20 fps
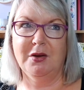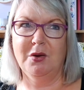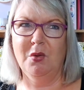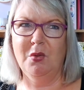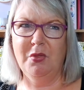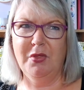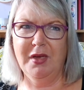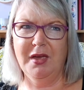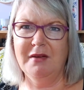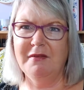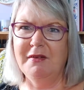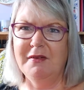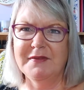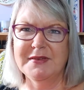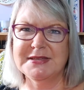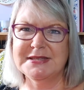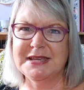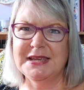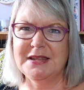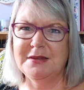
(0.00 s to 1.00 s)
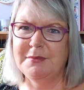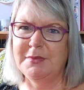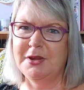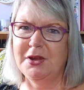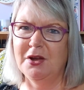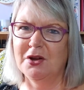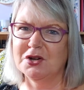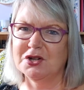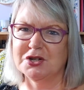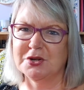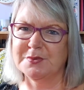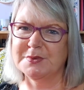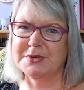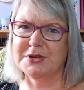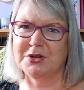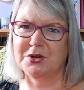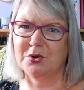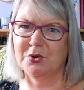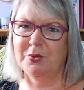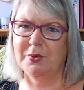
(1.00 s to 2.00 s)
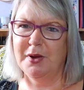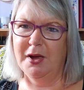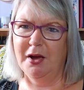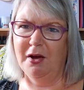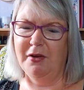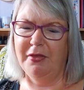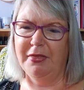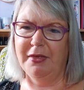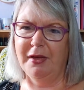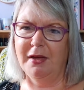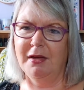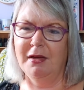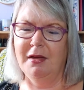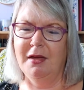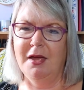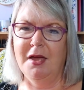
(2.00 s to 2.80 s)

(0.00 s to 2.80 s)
don't think I've ever seen them in yarn shops in Norway either.